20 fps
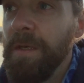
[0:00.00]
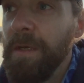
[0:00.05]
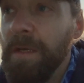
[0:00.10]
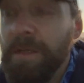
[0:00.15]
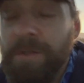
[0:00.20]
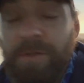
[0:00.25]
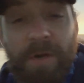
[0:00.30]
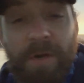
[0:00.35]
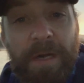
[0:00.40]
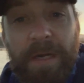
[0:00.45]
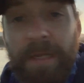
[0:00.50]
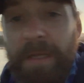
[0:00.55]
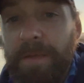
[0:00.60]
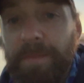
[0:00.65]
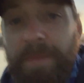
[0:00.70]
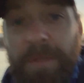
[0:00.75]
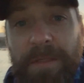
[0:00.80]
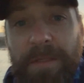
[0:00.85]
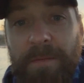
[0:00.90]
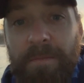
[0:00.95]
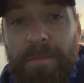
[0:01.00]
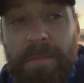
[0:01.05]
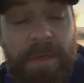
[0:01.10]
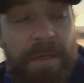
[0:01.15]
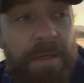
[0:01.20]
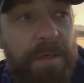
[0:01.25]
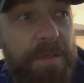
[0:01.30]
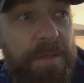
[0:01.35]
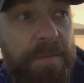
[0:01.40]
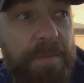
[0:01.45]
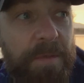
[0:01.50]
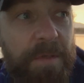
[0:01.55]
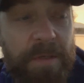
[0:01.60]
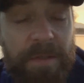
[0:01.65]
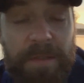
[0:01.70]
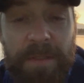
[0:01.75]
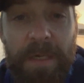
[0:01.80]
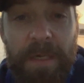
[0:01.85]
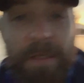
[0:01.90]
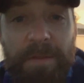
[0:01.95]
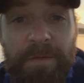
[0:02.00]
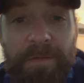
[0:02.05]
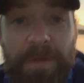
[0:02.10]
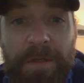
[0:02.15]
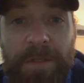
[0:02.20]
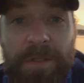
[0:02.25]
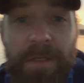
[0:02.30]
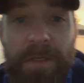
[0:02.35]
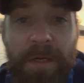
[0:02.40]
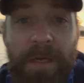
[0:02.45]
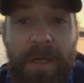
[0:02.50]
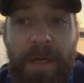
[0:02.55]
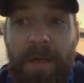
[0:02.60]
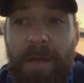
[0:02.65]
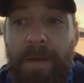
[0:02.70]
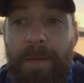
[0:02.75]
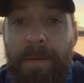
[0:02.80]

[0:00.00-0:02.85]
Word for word: and try to get me some uh, some good sized fish today.